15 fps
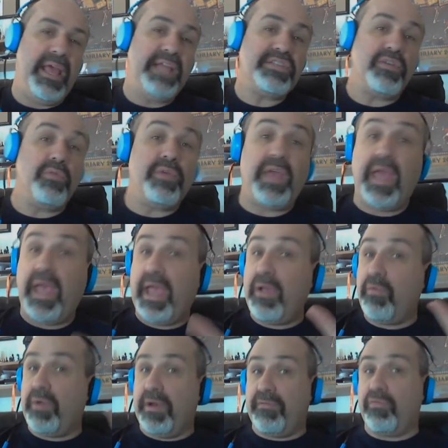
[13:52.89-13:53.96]
It's okay
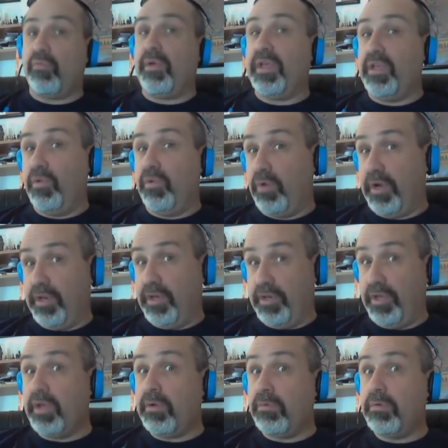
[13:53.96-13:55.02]
whatever way you want to do.